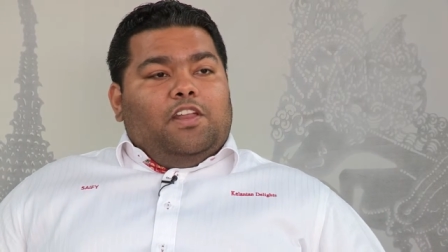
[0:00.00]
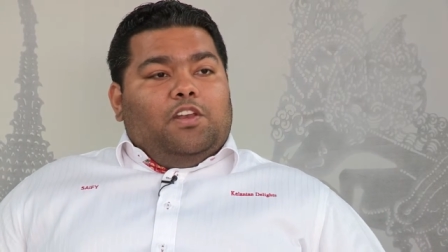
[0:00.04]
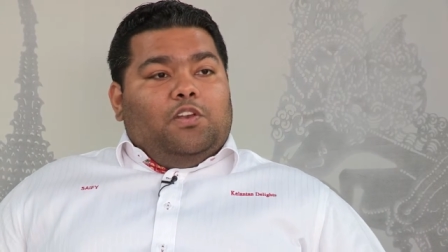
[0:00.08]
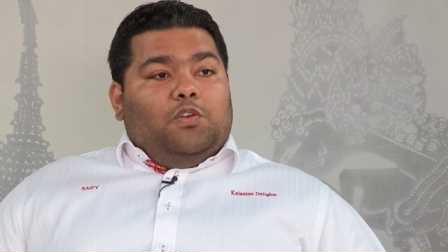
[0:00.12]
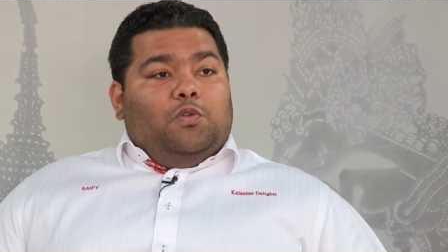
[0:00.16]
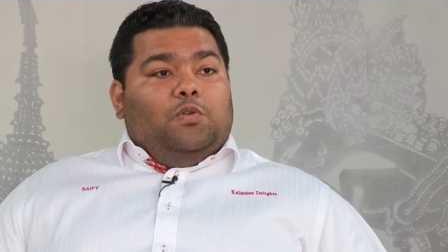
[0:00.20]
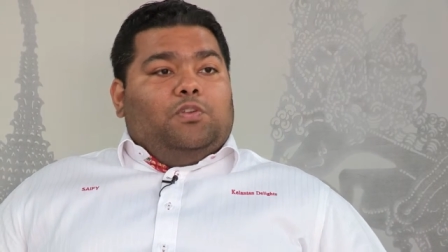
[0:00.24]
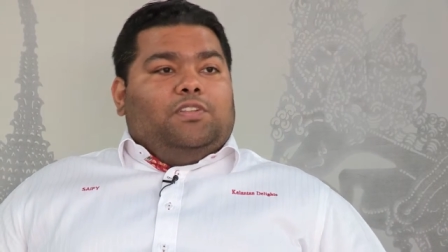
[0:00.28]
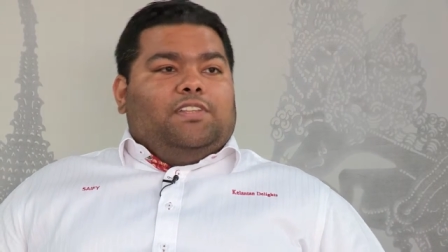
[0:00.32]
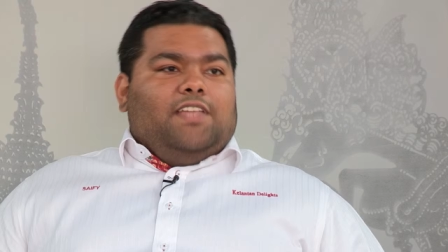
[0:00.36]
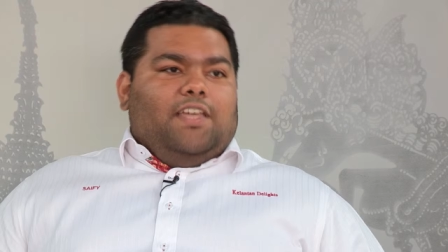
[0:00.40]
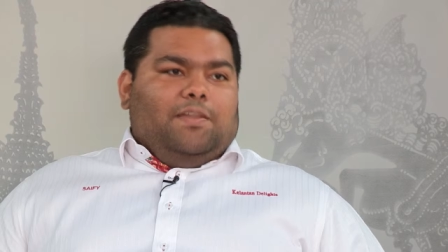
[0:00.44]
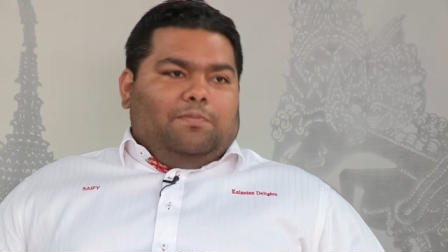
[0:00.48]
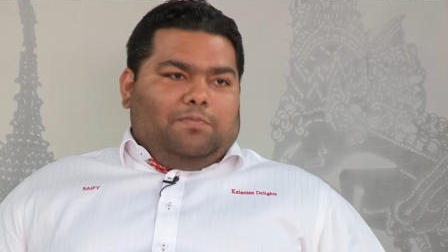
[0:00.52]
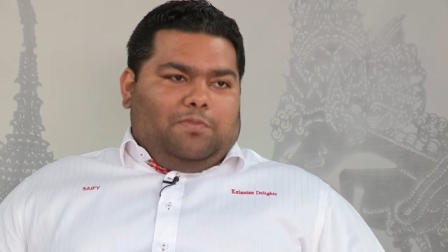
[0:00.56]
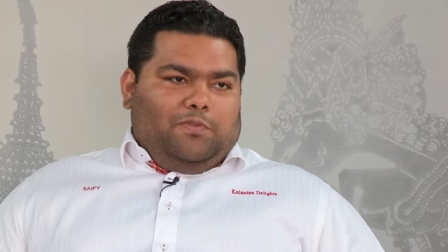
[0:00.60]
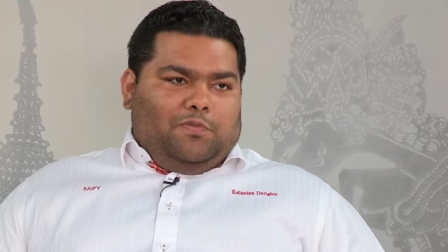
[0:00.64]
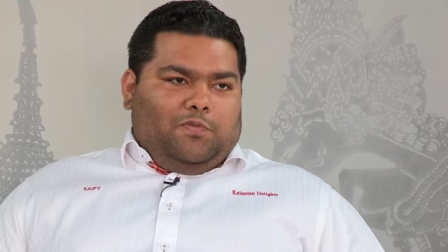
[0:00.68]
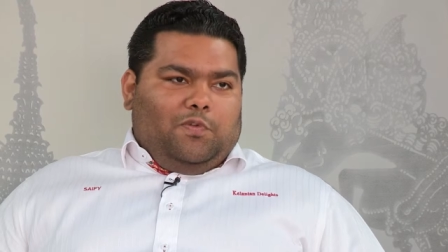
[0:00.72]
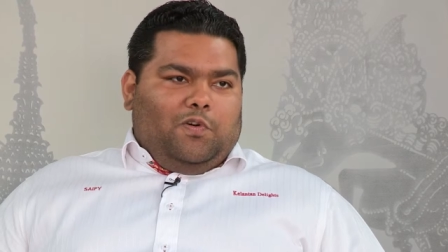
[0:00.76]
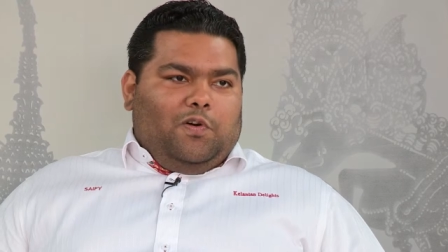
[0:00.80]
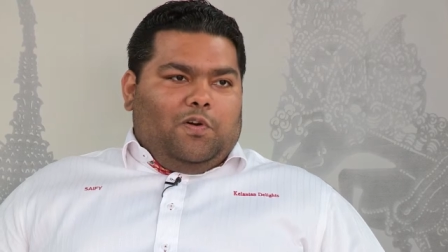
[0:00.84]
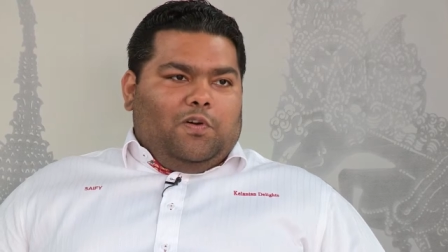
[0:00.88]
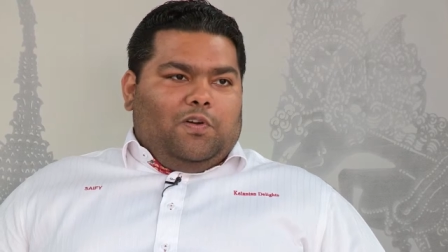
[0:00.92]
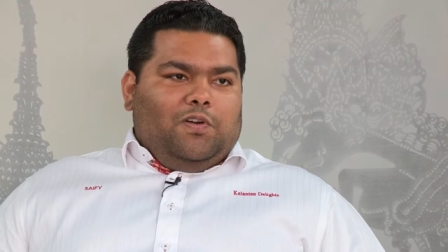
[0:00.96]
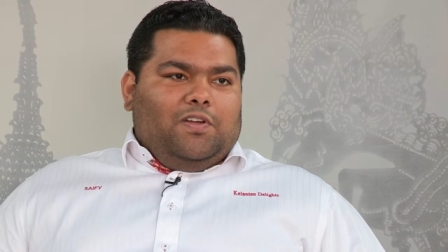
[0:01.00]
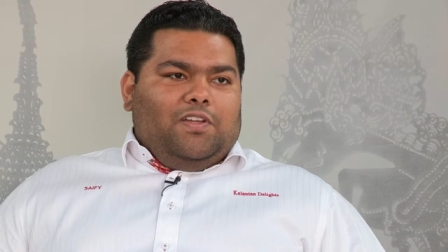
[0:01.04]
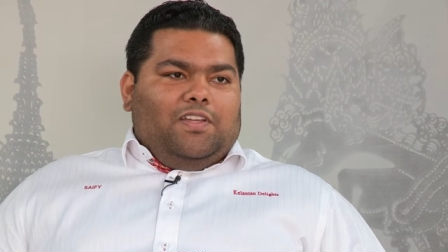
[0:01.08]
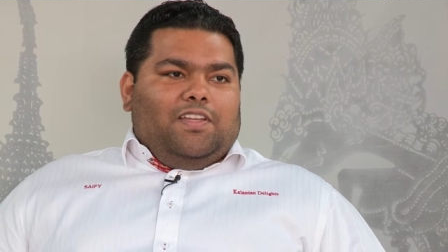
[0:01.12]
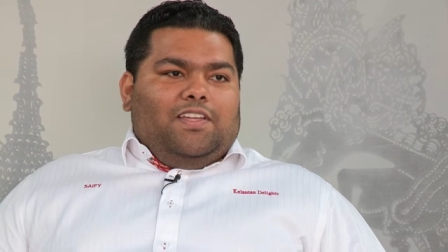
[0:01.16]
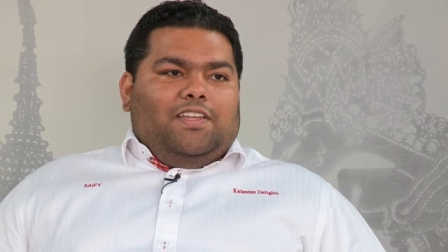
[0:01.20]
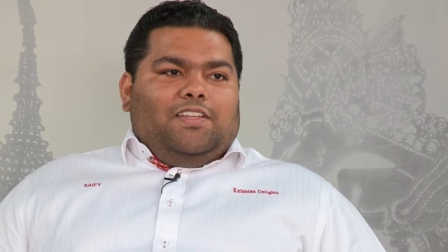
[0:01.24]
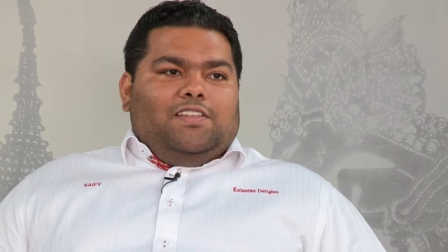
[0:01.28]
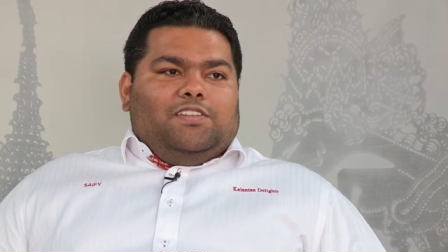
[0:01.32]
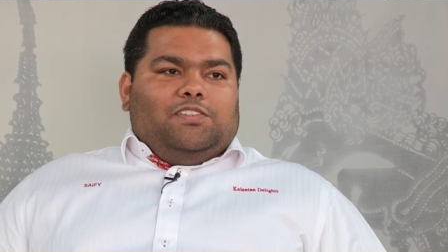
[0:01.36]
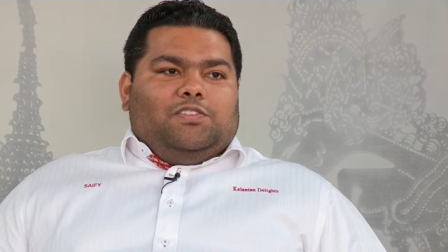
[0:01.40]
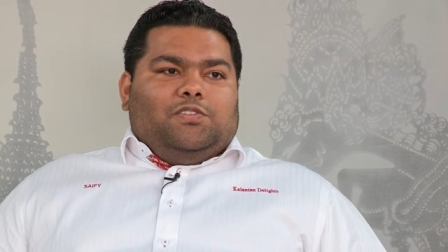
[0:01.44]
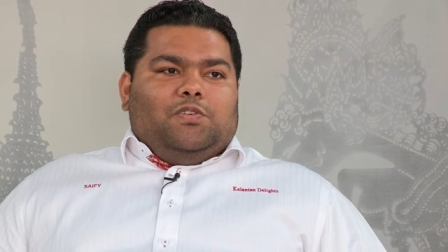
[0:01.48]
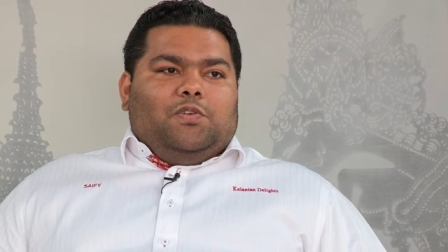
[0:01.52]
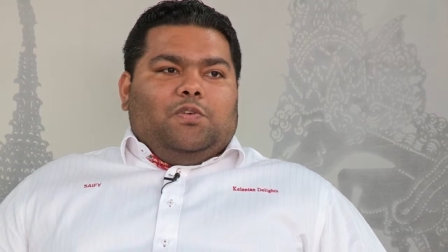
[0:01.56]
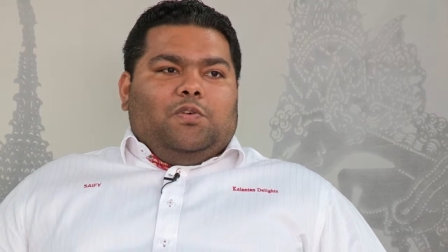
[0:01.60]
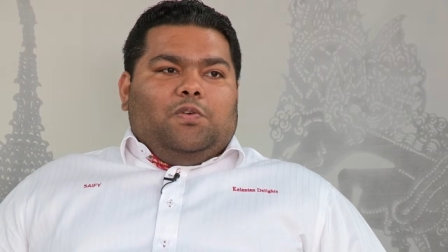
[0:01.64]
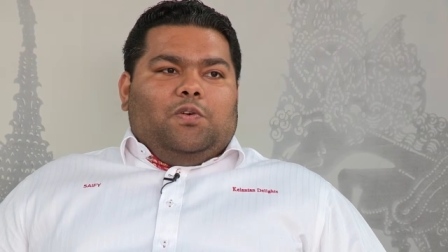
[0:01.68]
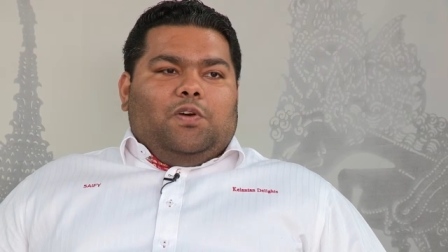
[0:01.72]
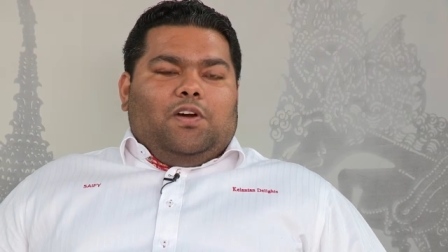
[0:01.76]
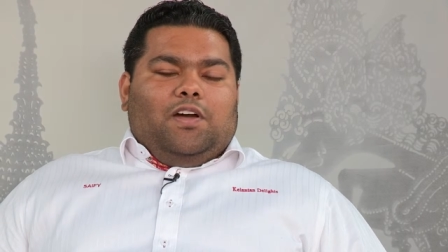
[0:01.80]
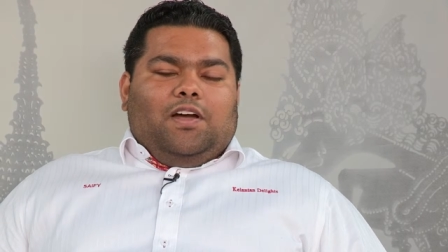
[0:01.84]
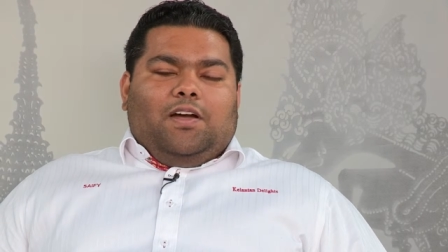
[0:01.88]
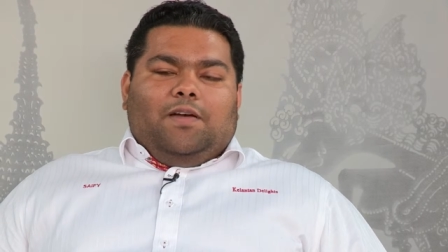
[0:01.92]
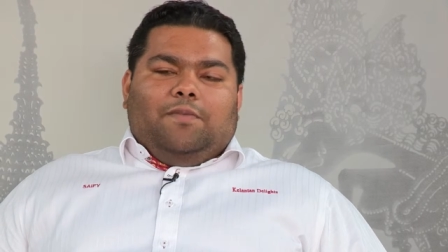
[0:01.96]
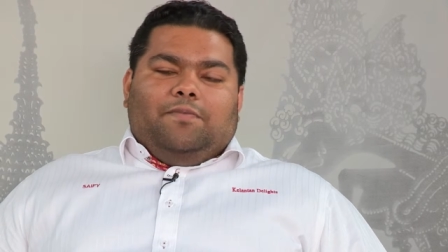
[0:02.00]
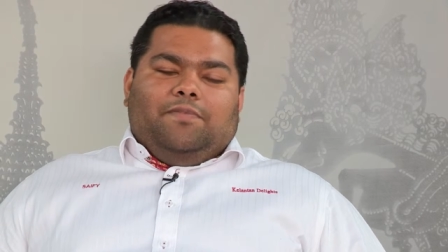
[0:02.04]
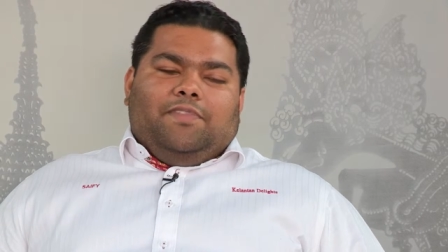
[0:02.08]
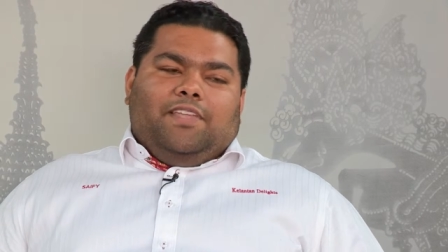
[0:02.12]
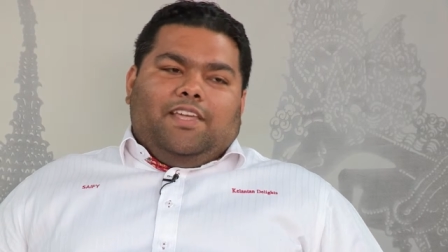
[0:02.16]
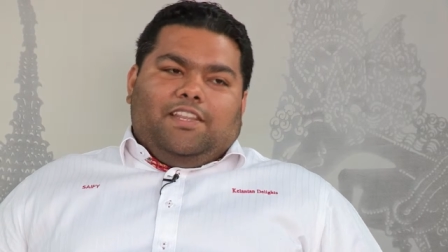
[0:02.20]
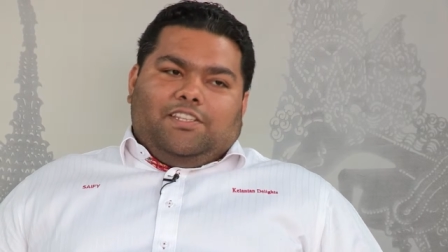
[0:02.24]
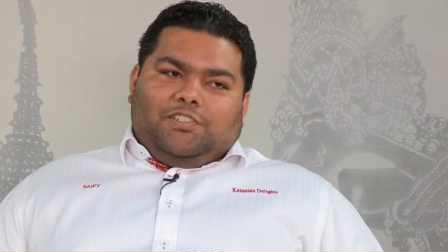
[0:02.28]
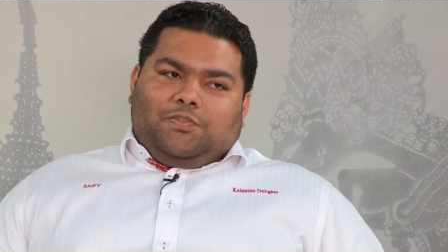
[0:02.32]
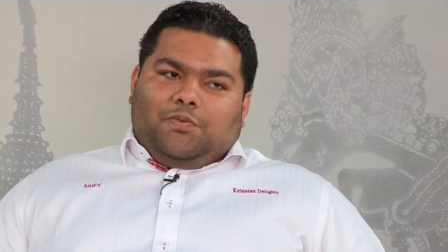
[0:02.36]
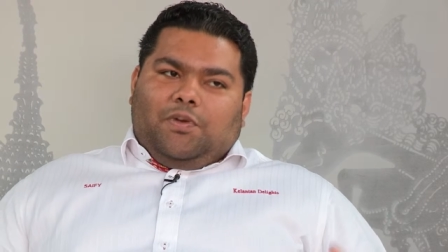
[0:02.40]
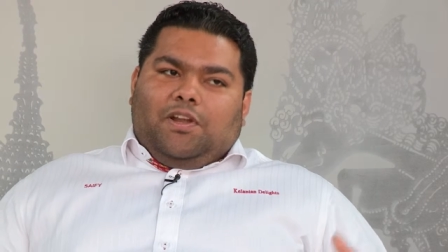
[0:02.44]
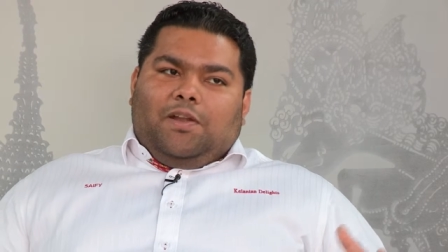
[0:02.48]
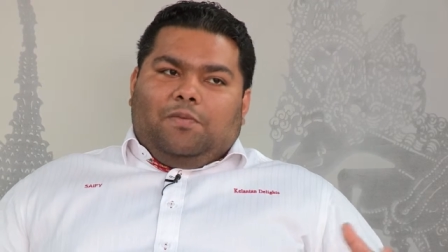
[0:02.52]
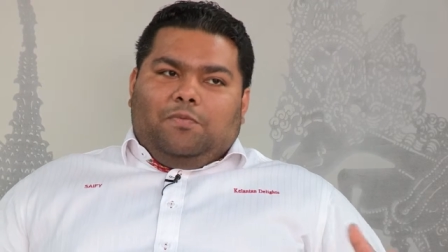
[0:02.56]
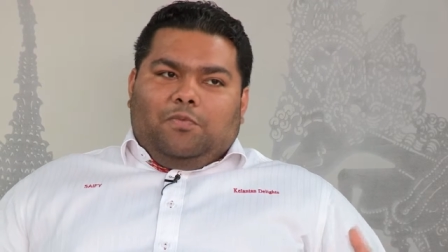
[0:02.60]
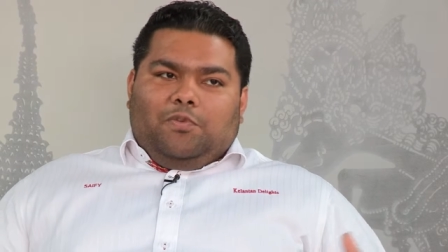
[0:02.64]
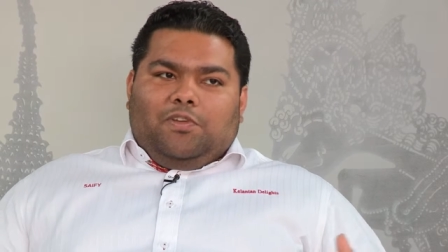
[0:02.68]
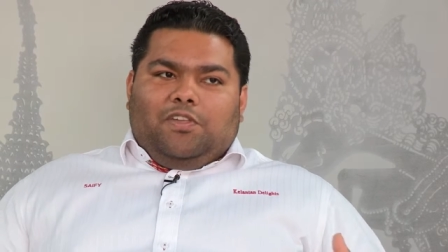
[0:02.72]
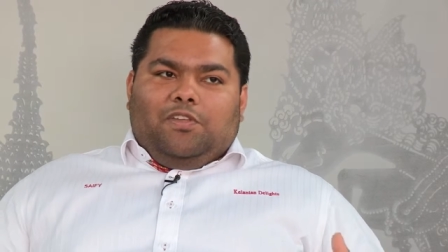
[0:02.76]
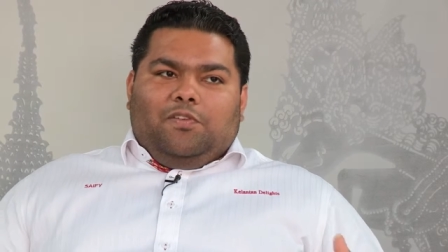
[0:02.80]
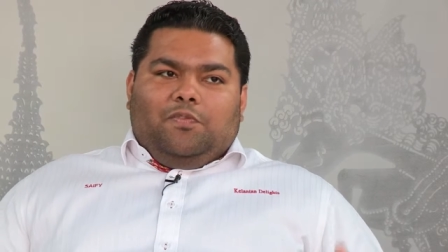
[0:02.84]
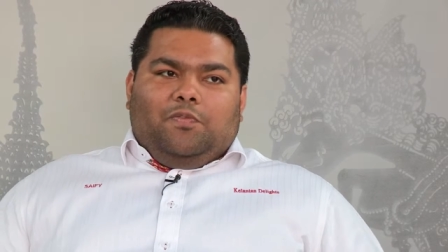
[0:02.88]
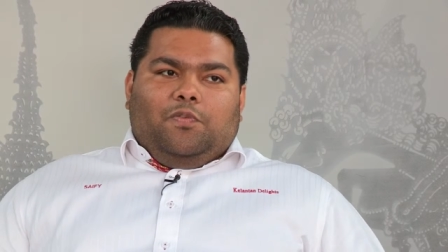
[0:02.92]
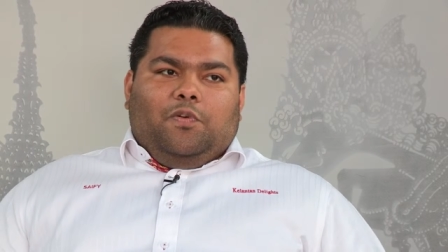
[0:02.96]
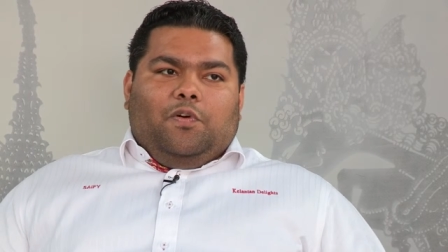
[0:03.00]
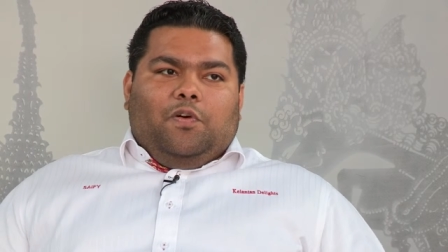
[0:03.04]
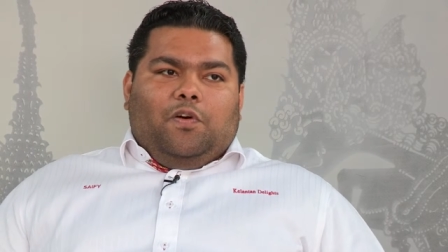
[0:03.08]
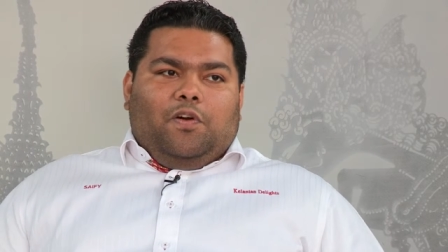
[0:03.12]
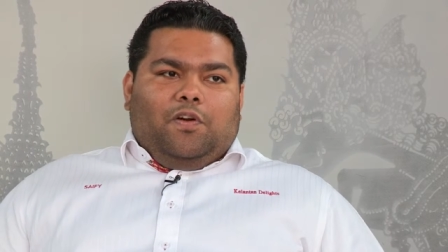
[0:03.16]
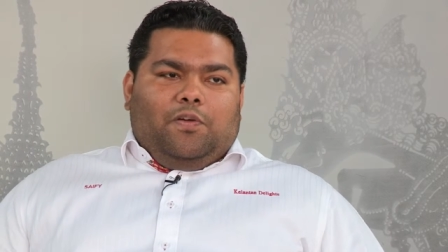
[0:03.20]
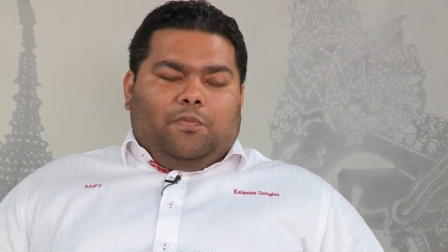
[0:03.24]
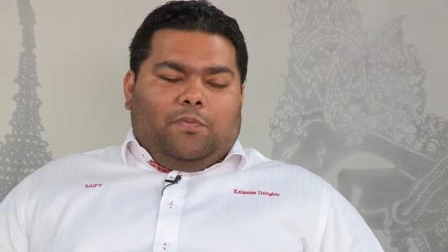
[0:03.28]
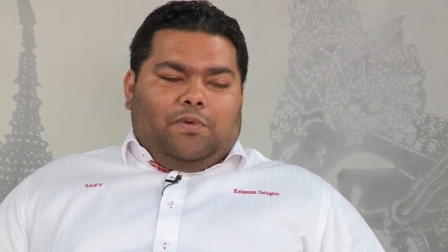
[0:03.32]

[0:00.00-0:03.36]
looked at before. So um, that's what I'm looking for.